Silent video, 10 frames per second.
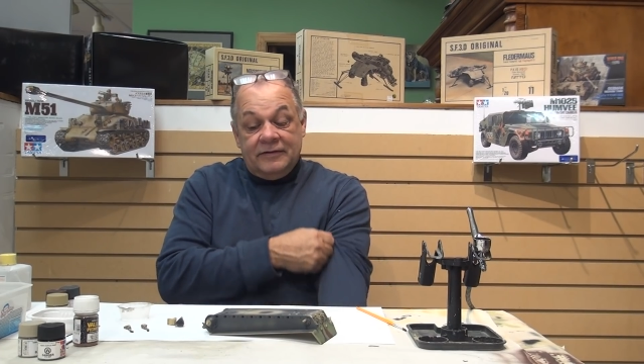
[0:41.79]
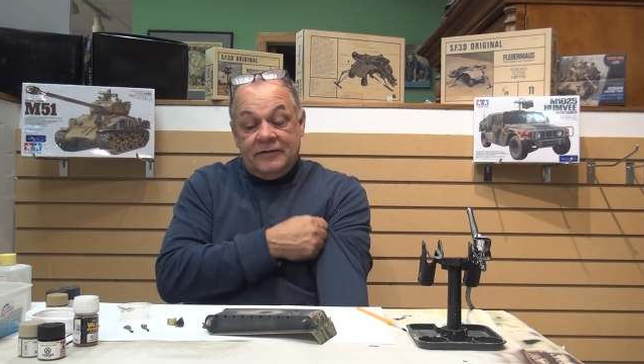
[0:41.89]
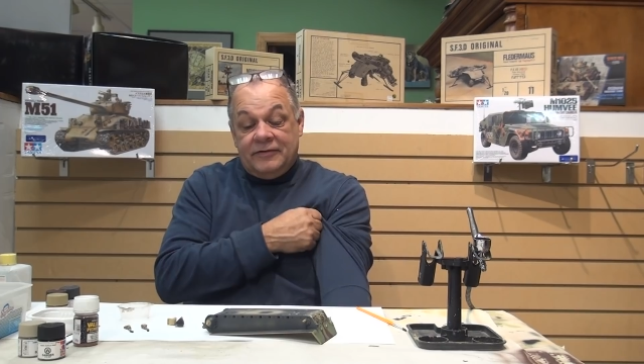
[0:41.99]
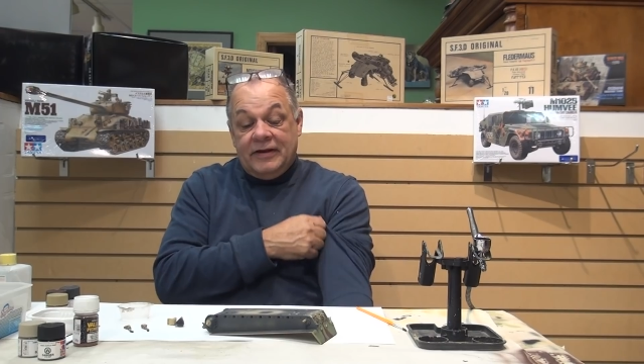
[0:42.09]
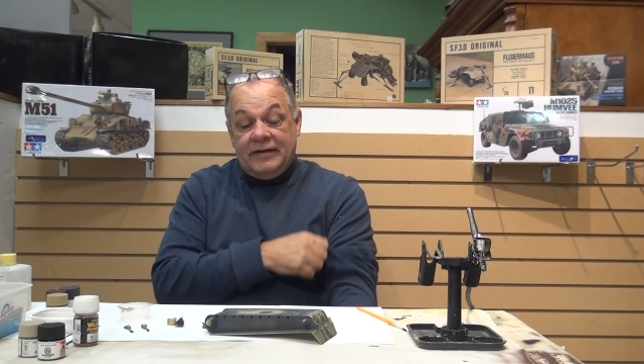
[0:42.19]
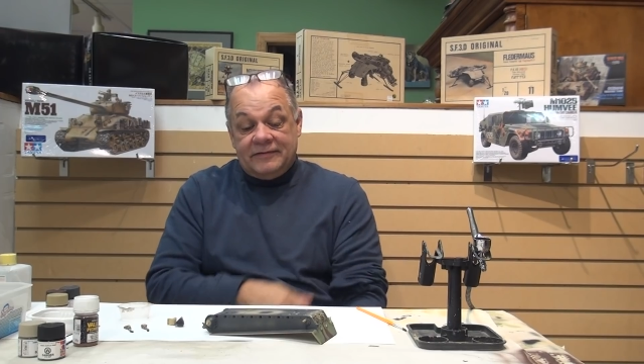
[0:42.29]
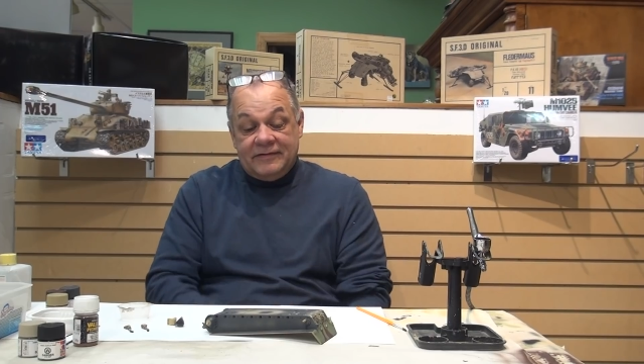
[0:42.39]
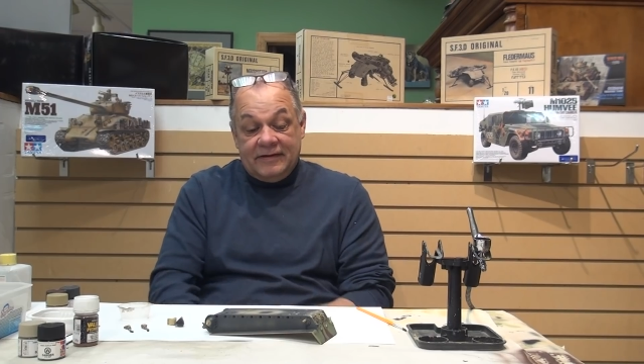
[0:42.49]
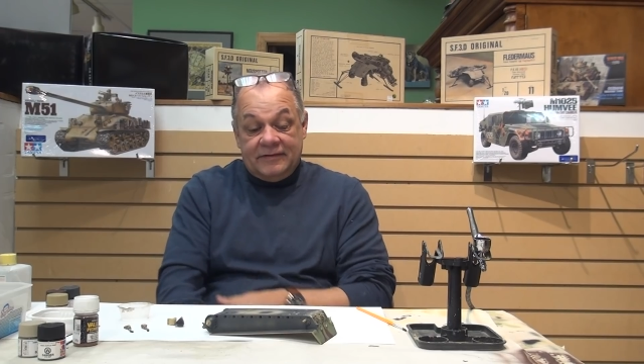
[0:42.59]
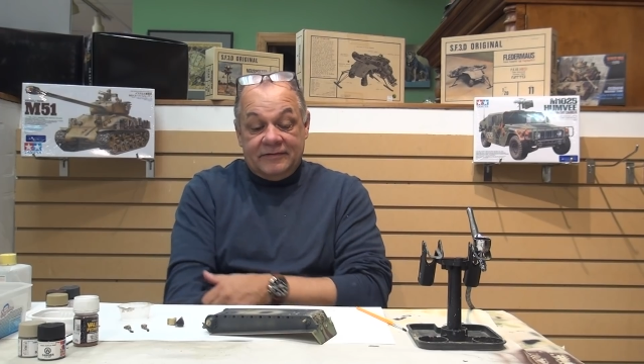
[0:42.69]
your tank
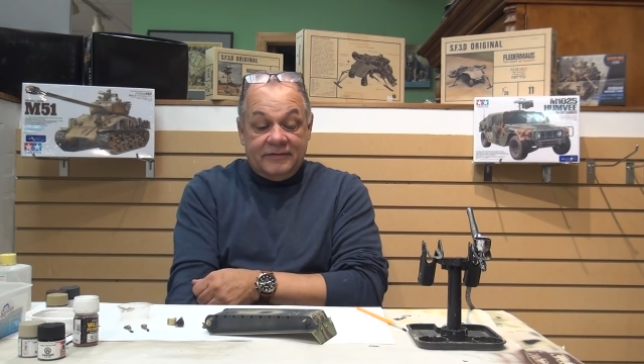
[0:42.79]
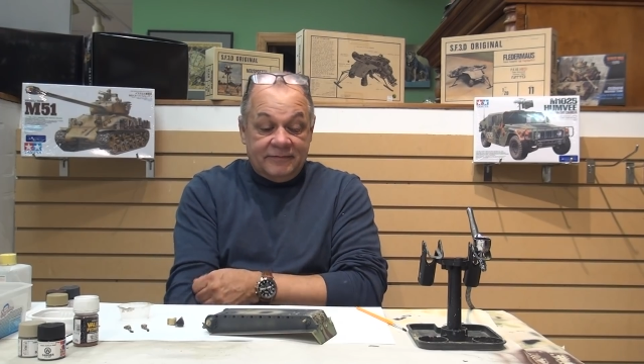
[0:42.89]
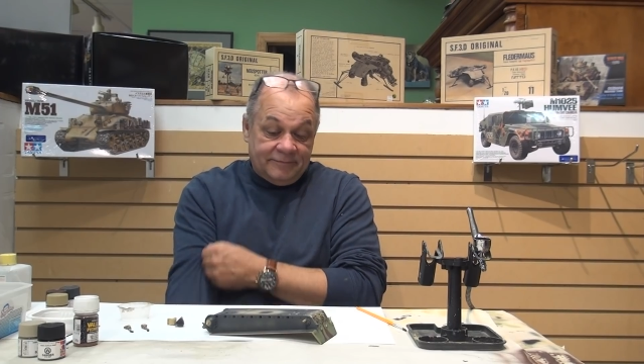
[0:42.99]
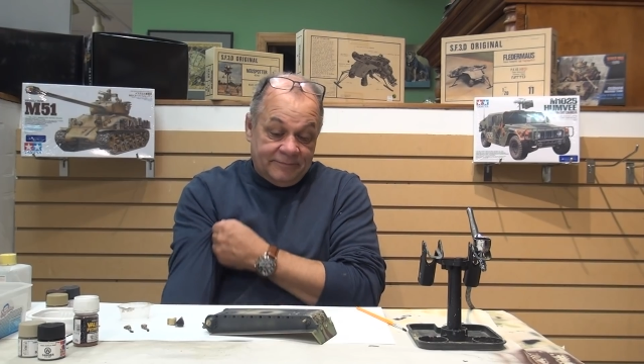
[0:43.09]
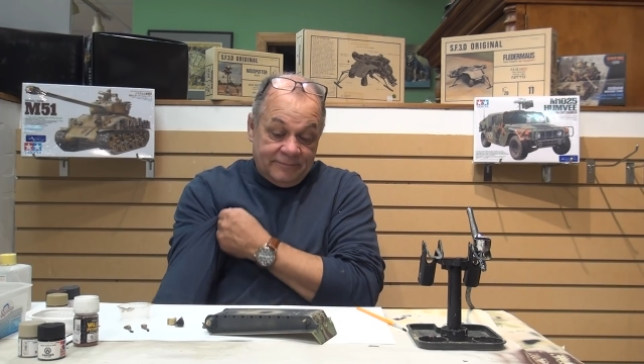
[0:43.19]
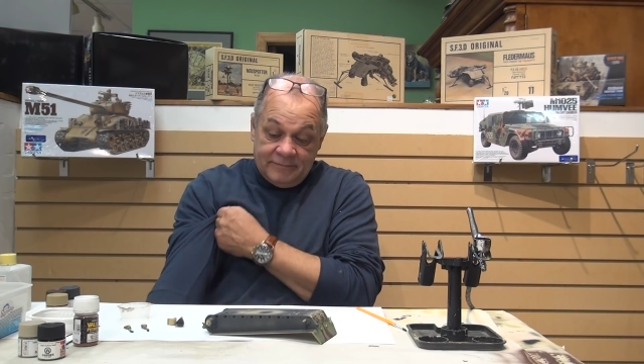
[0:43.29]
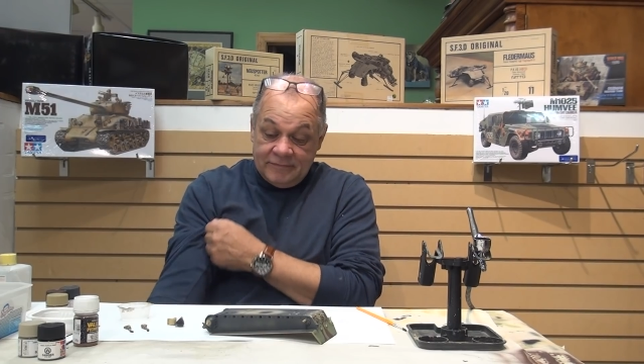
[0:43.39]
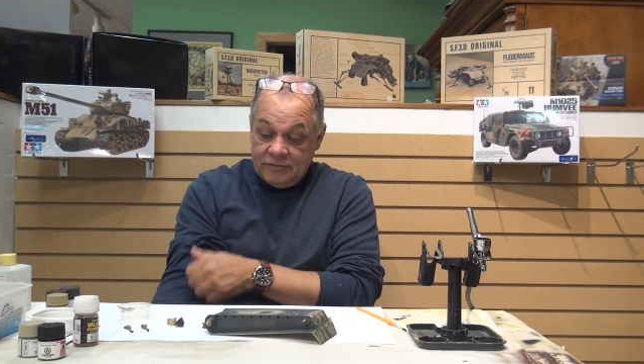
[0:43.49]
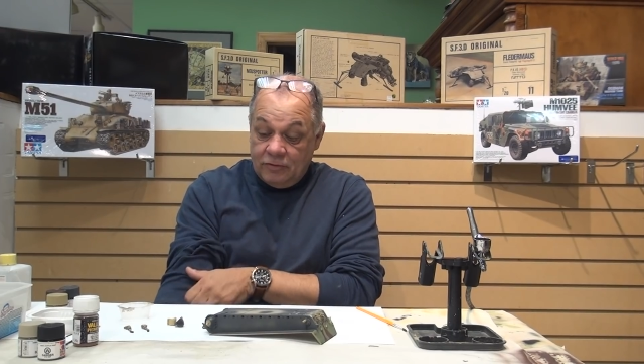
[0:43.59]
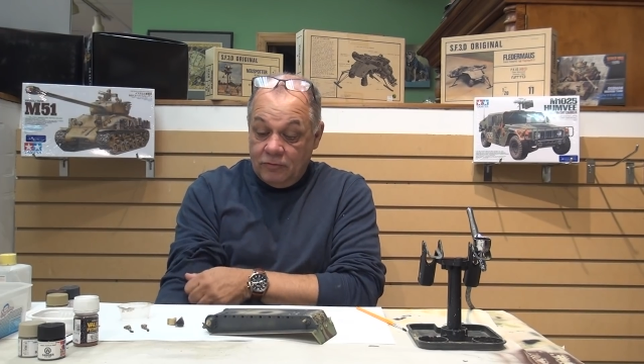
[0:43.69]
sings.
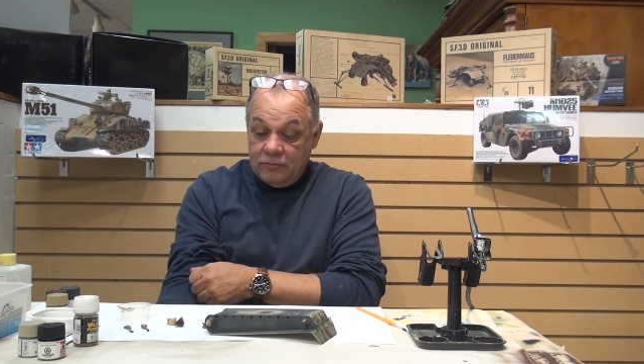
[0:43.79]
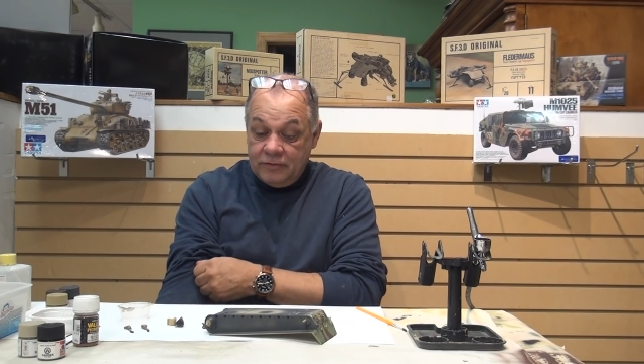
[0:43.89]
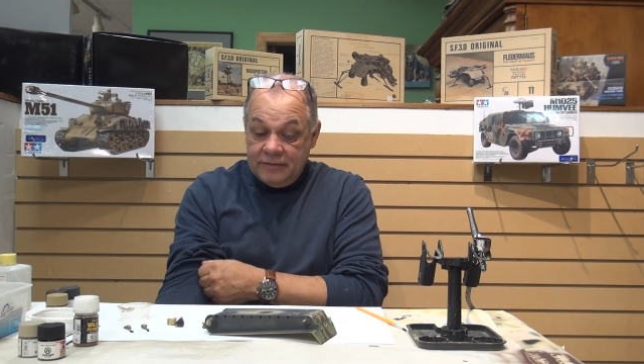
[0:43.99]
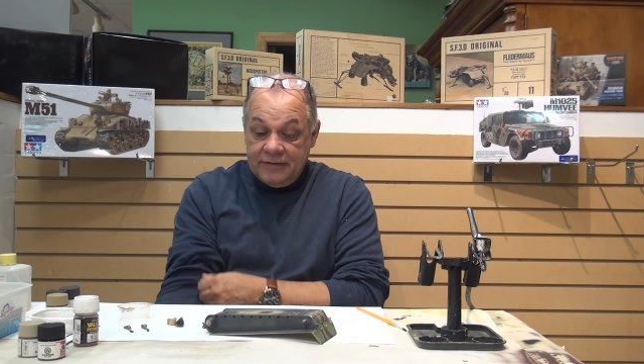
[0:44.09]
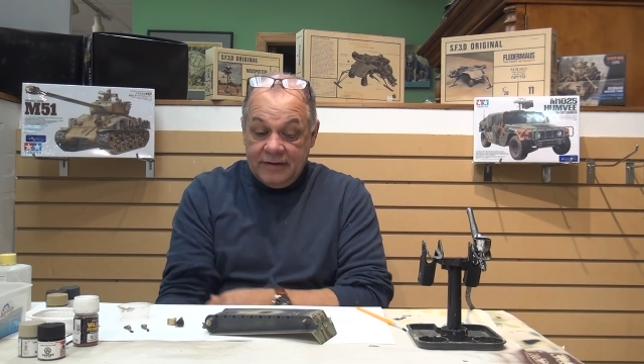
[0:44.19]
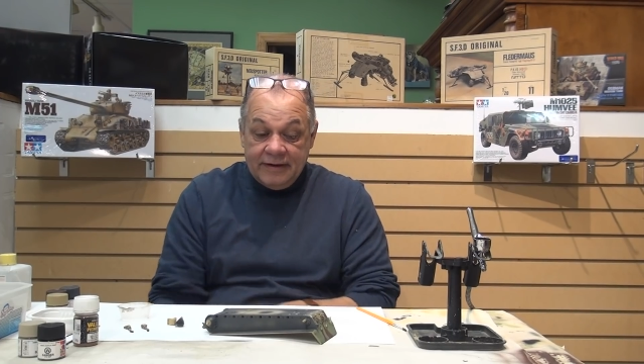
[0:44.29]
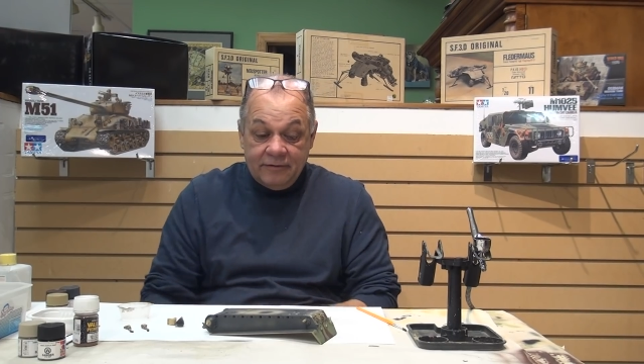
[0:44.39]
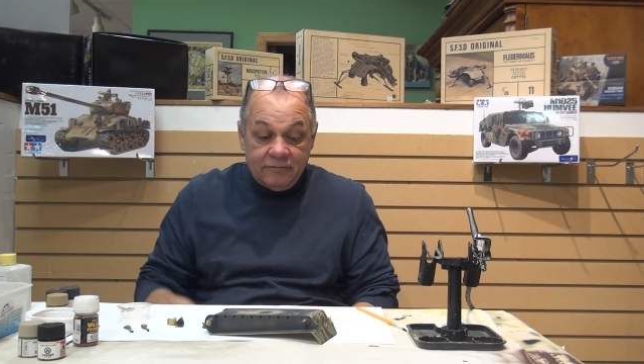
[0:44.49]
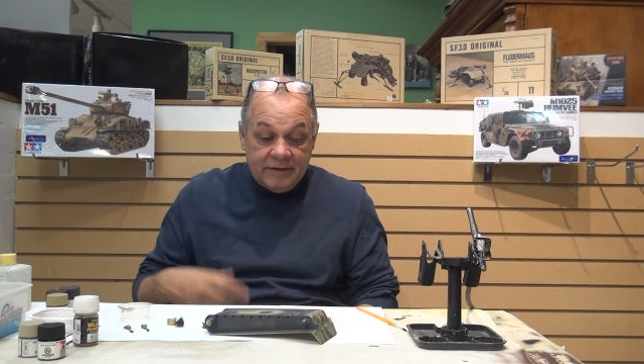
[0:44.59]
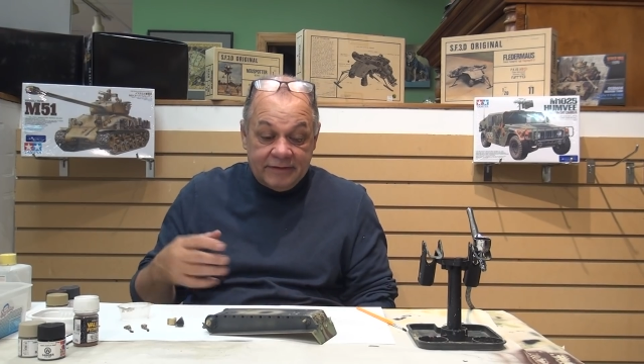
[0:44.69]
So I
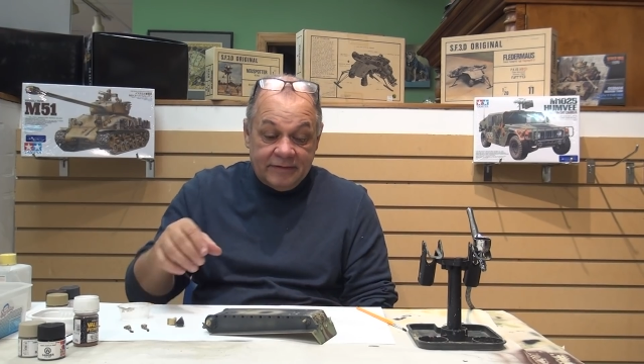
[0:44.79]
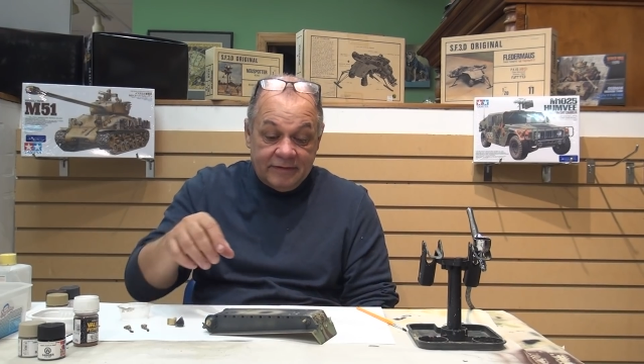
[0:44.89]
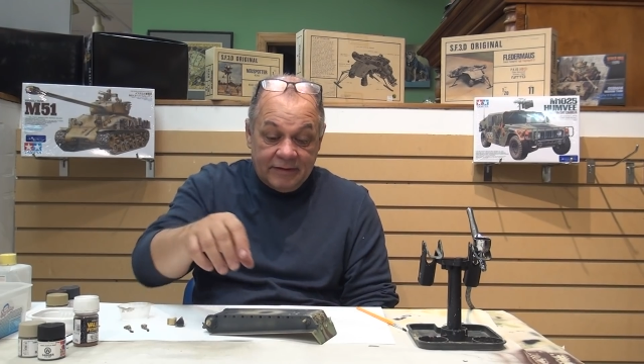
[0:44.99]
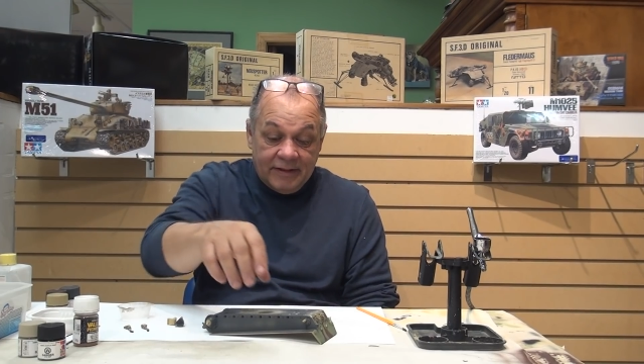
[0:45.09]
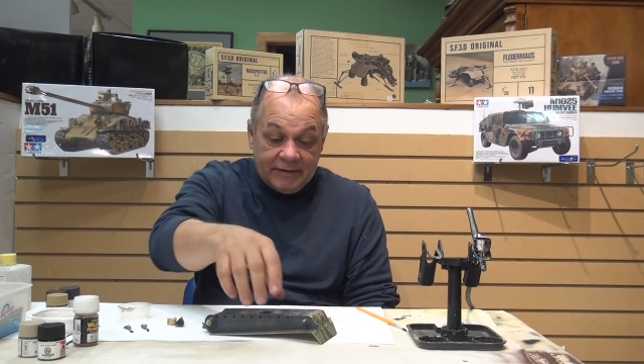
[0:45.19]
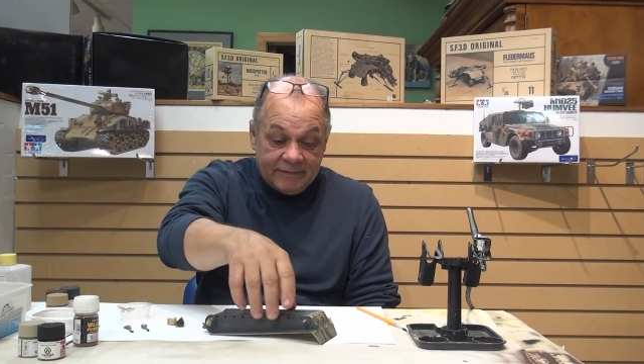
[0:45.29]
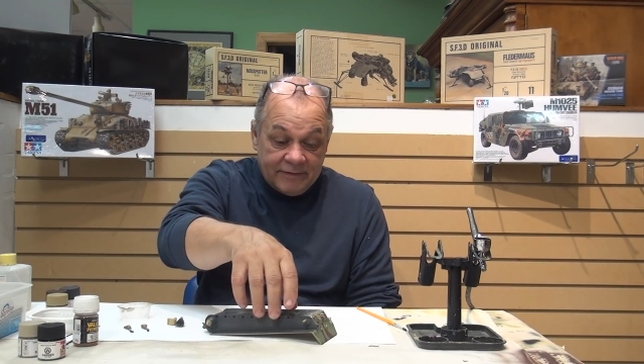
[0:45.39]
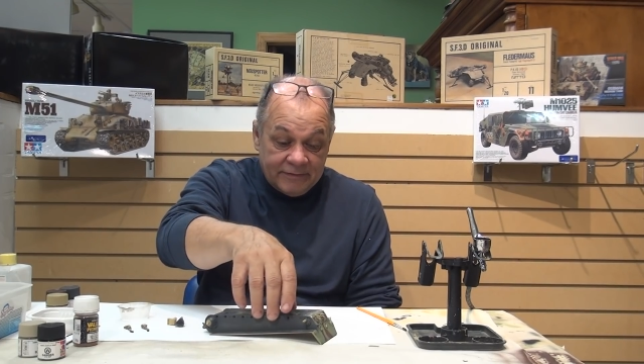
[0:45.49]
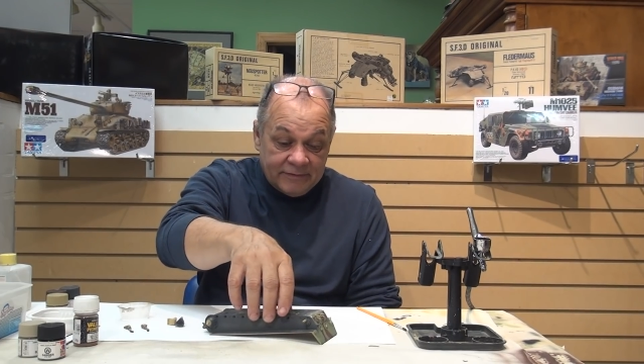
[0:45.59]
don't like to neglect